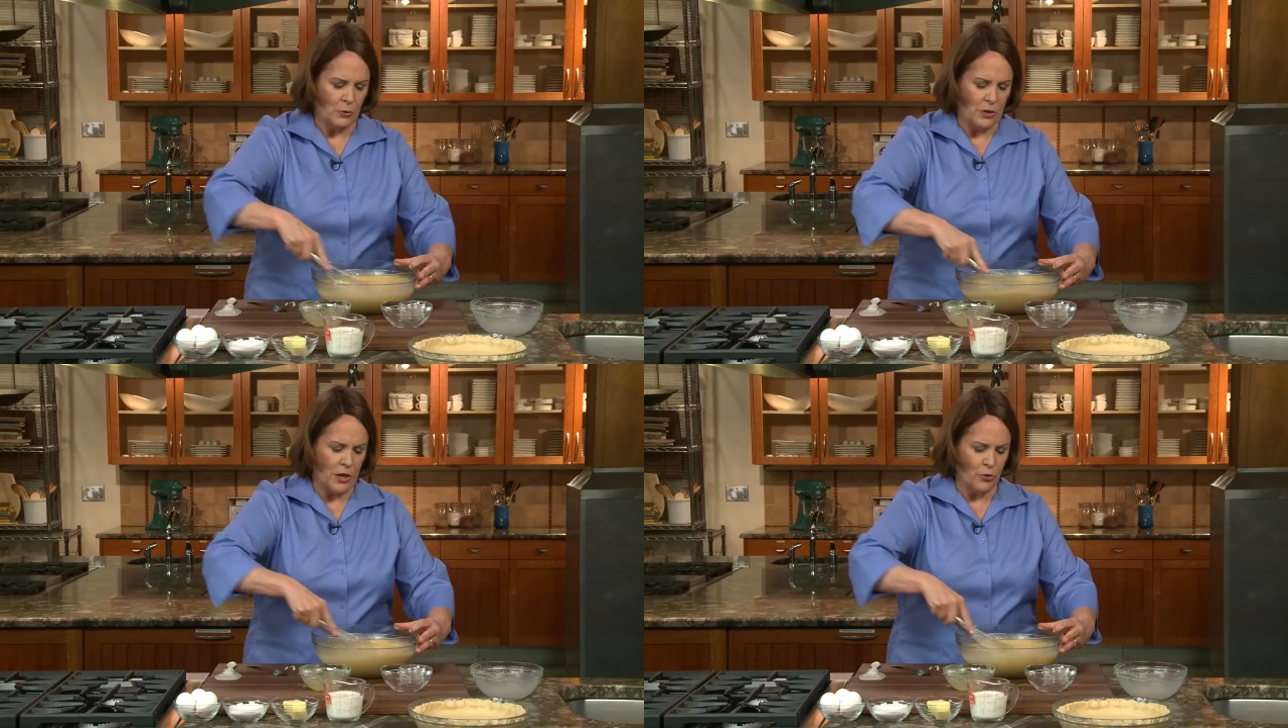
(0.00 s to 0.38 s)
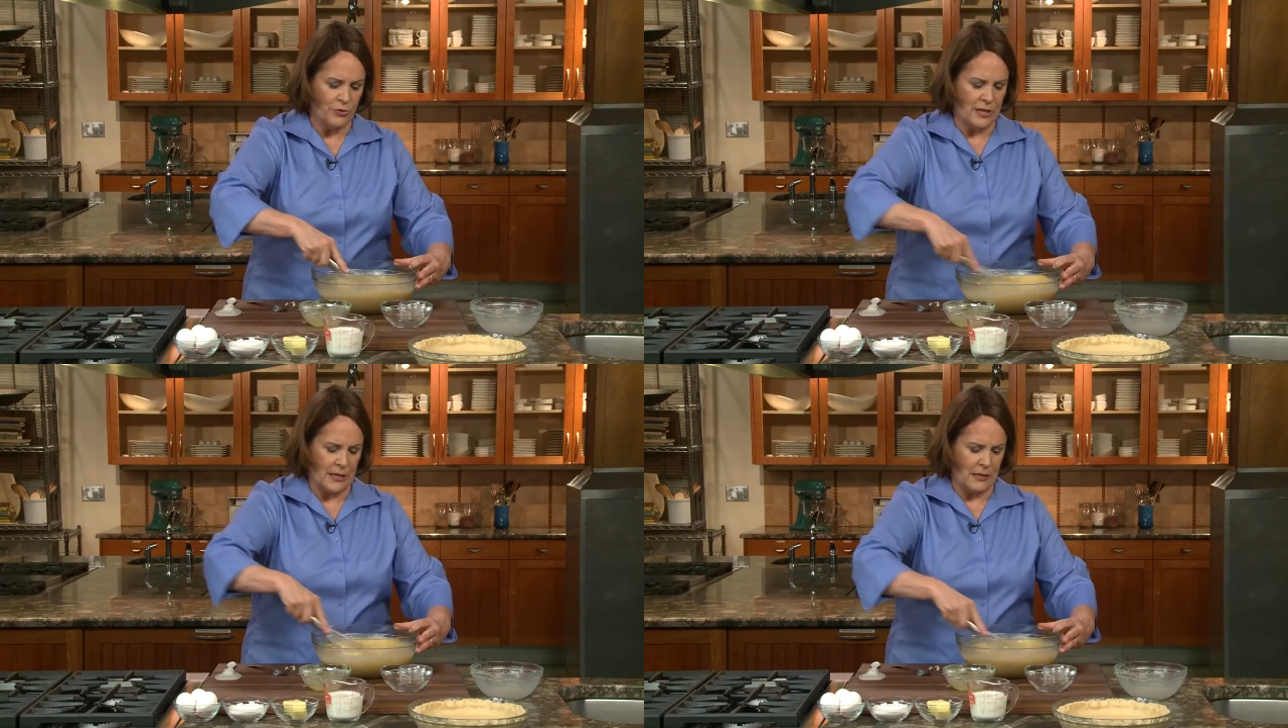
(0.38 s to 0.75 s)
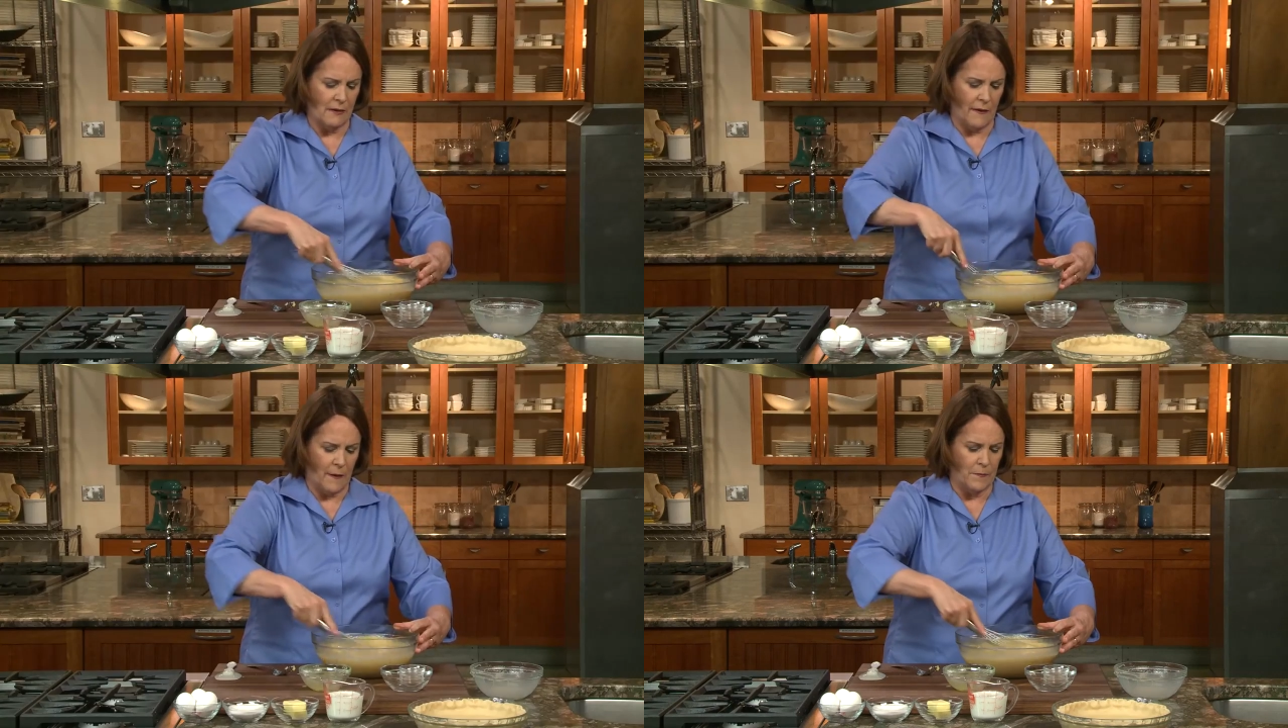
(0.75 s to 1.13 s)
another thing,
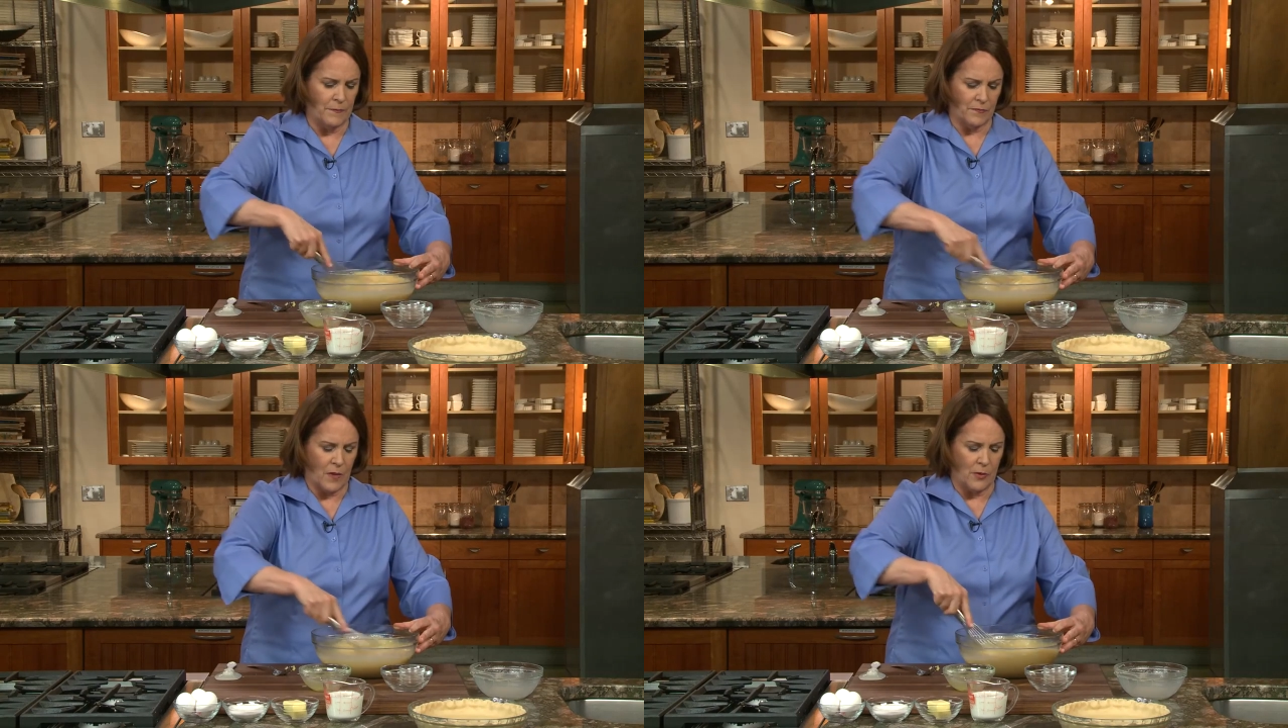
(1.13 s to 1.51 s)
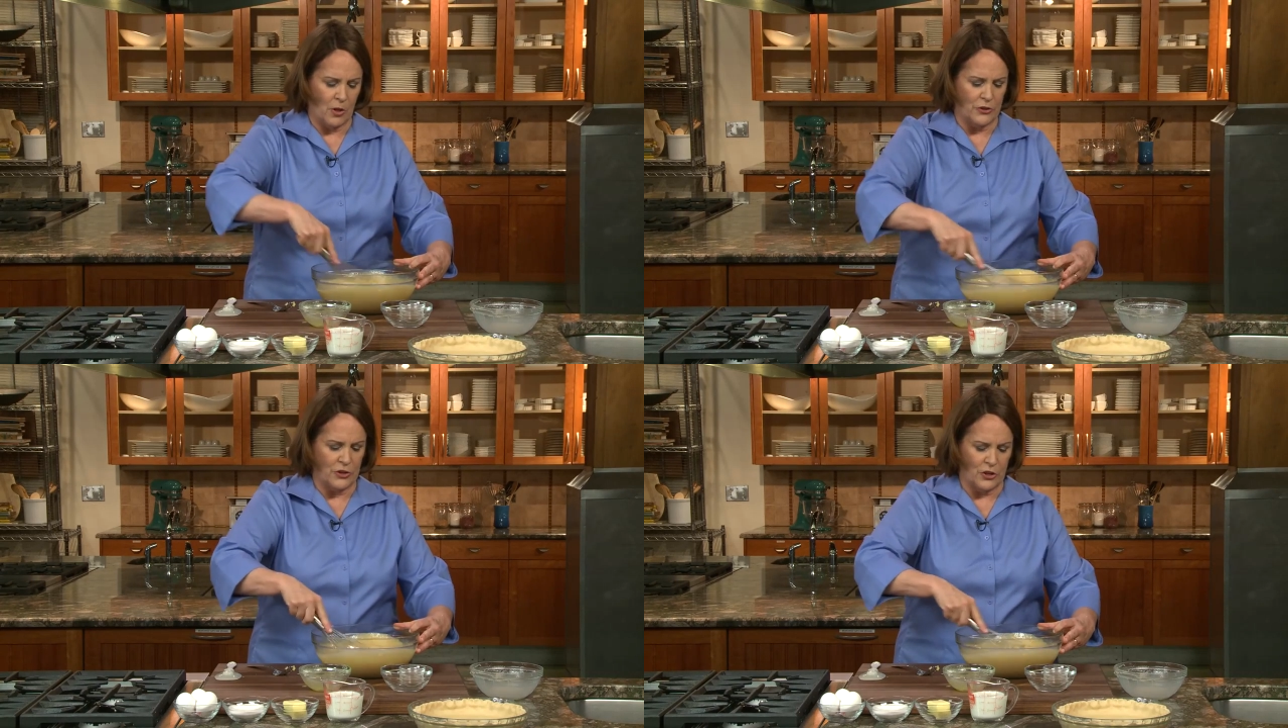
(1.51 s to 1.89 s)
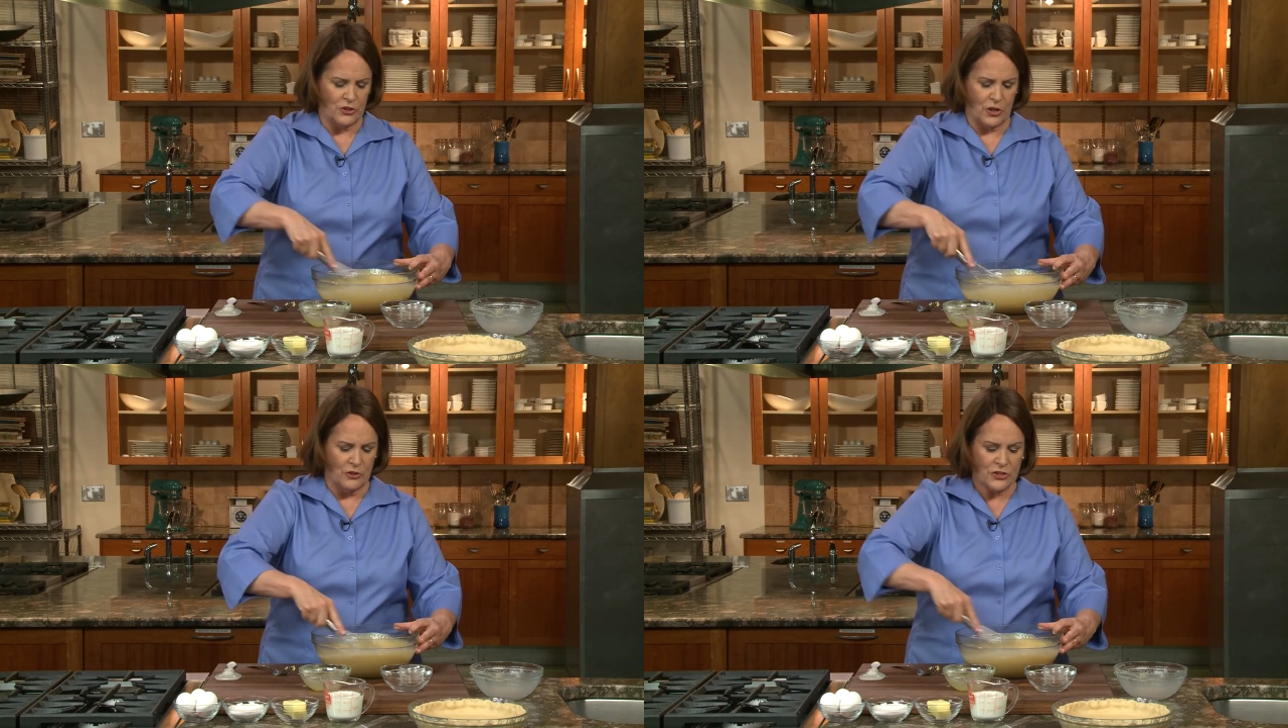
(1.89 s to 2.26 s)

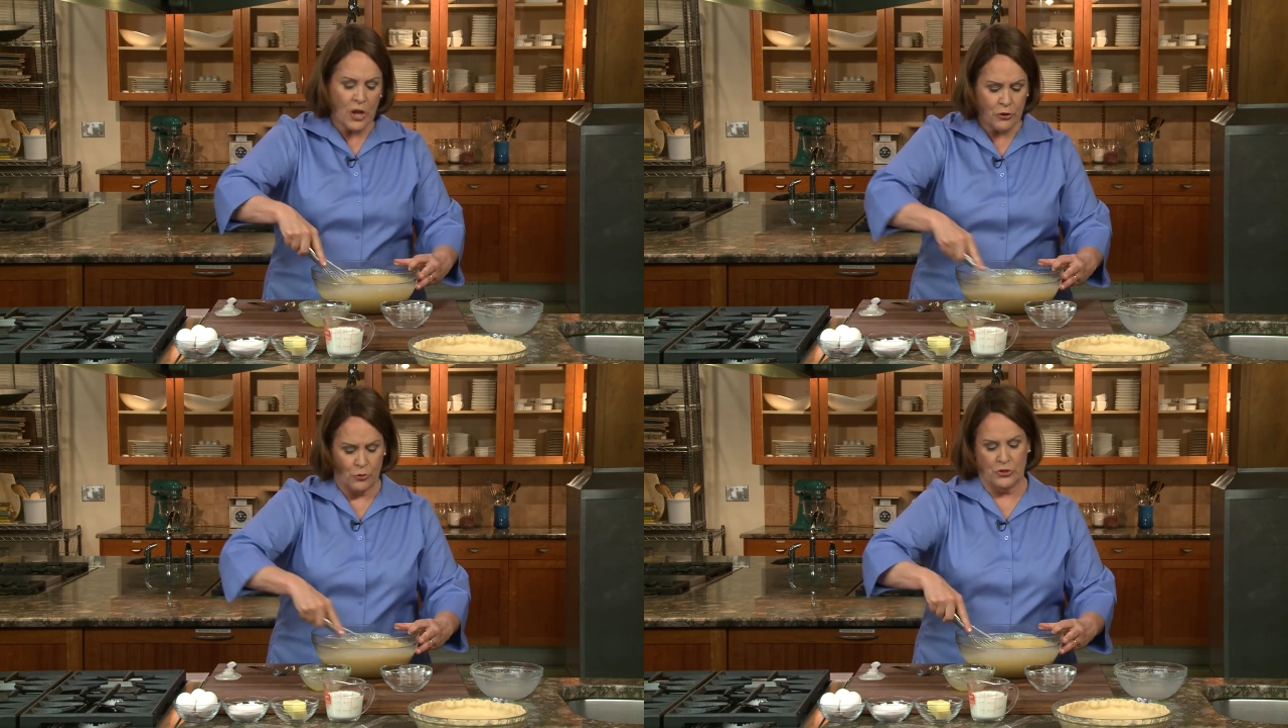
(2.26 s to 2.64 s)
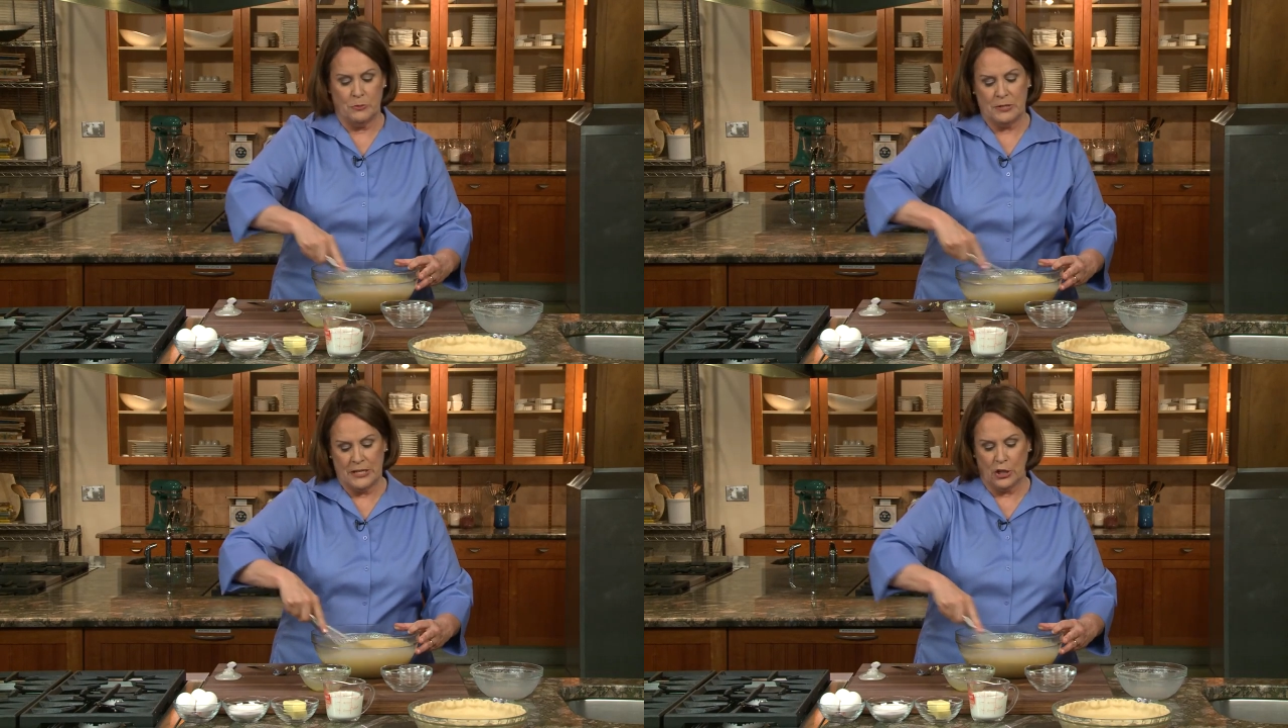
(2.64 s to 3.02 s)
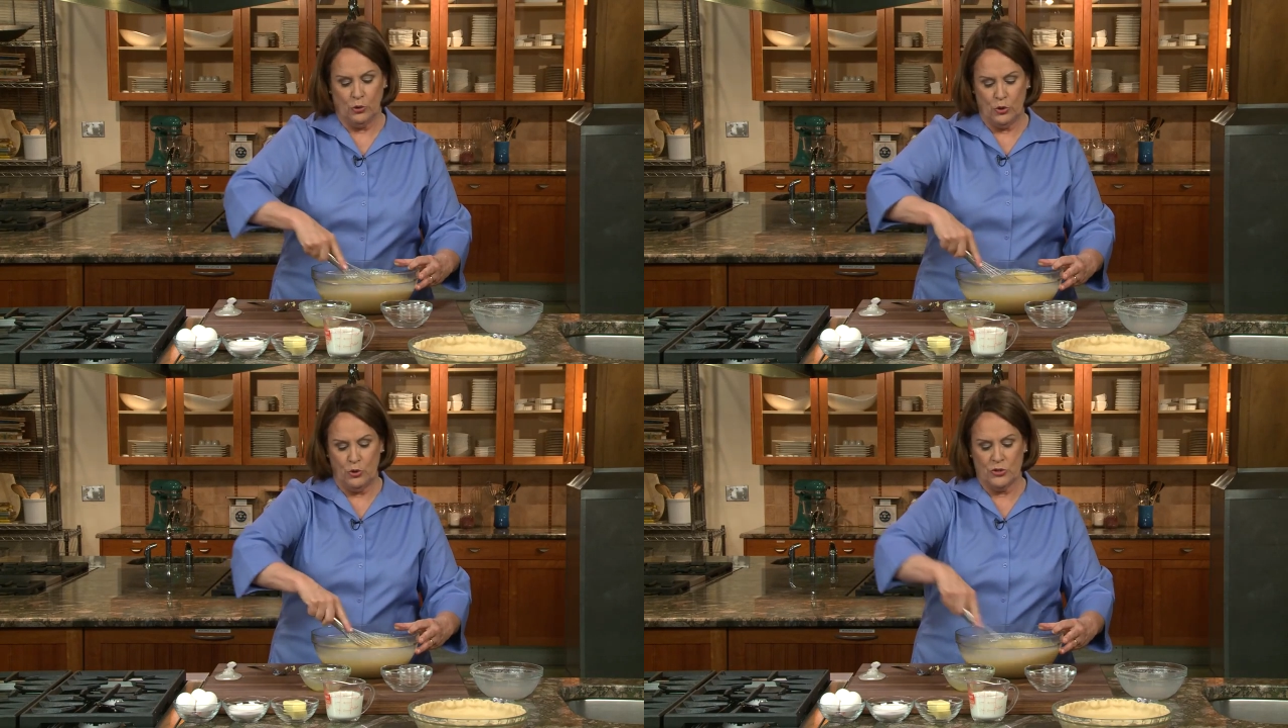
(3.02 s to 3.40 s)
Southerners in
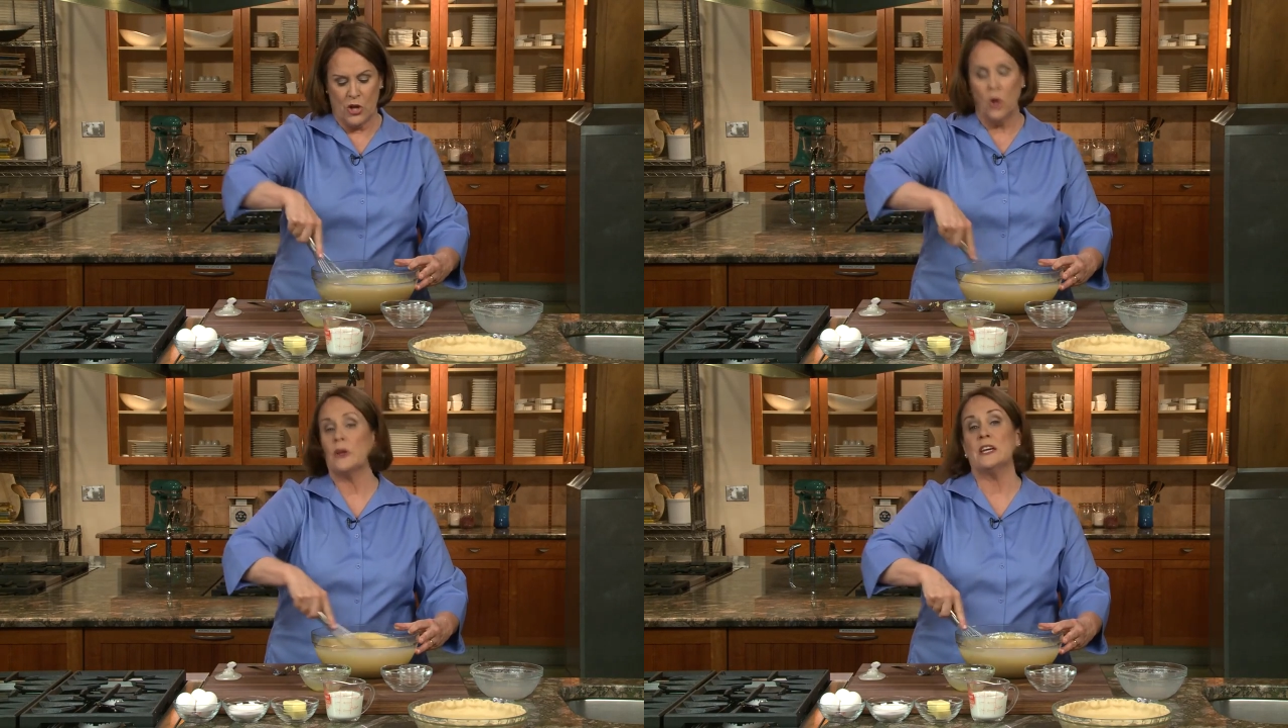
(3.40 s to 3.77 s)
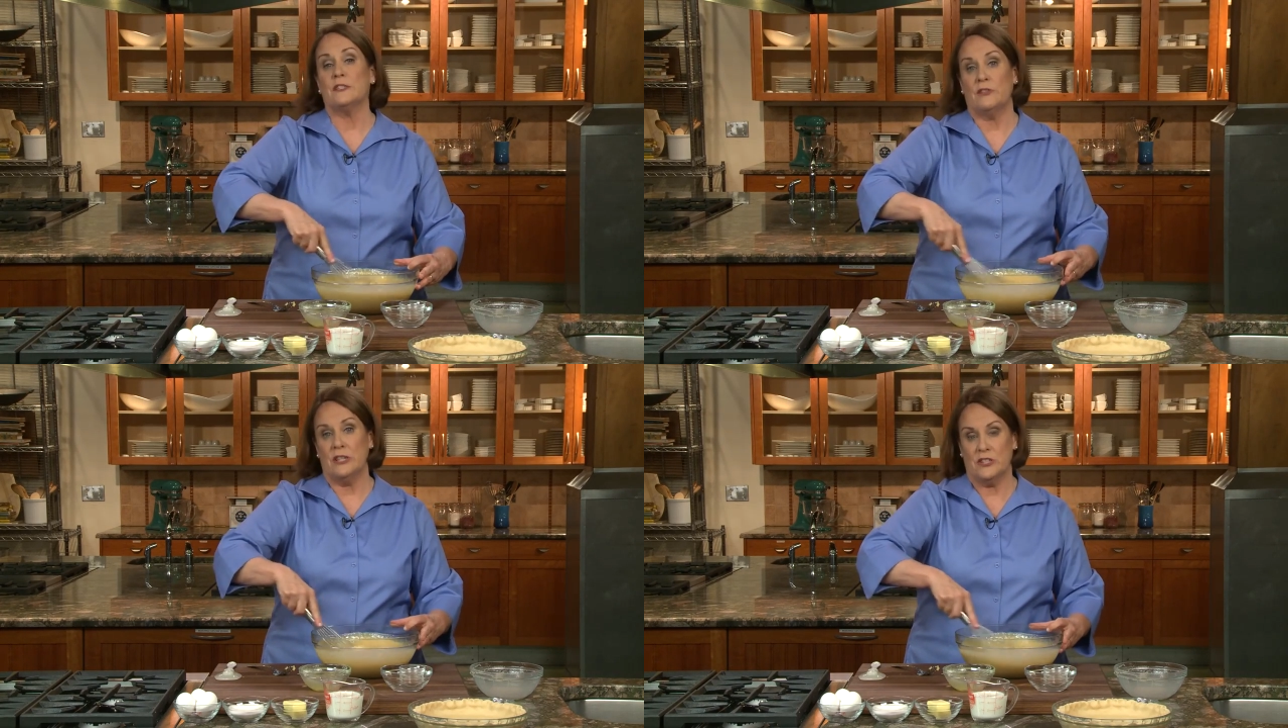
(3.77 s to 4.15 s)
particular use all kinds of things